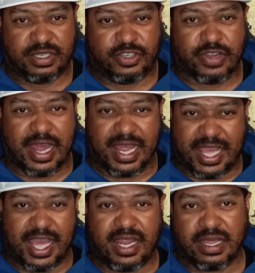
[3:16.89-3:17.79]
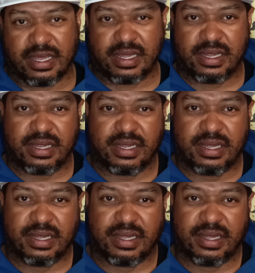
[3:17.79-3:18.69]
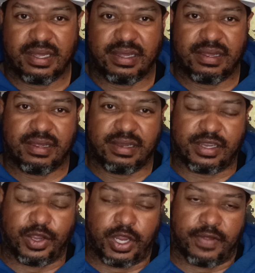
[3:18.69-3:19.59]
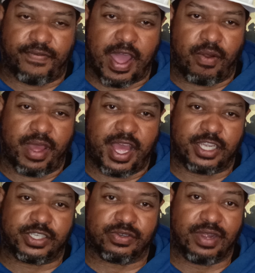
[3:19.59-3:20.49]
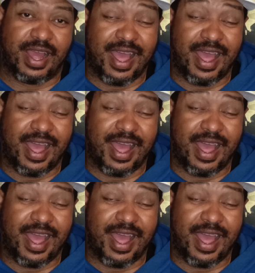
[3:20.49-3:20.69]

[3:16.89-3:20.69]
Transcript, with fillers: to try to get you to your final answer.